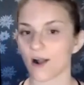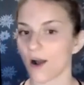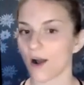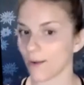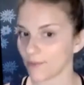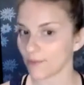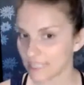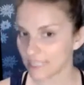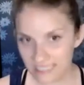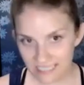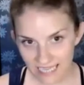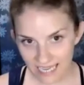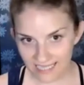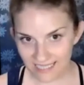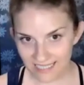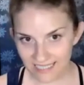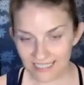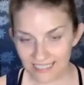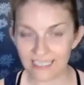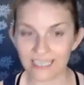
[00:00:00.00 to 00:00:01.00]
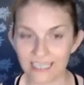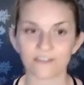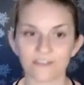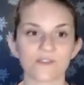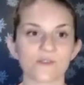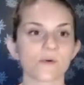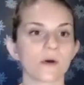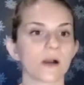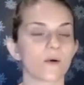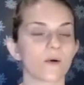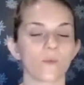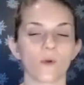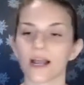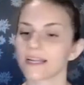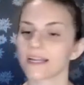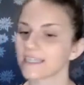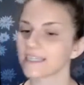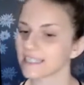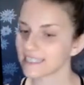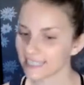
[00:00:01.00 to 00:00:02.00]
Common sense if you are
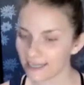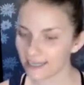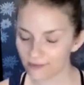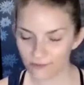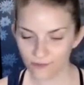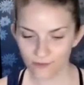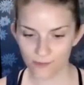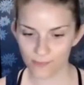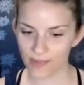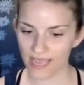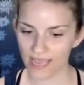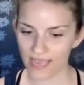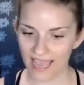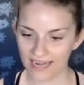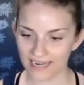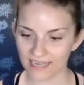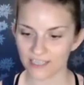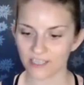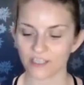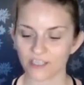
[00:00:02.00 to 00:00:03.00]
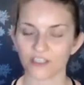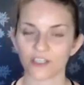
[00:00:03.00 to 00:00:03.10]
winding down for bed,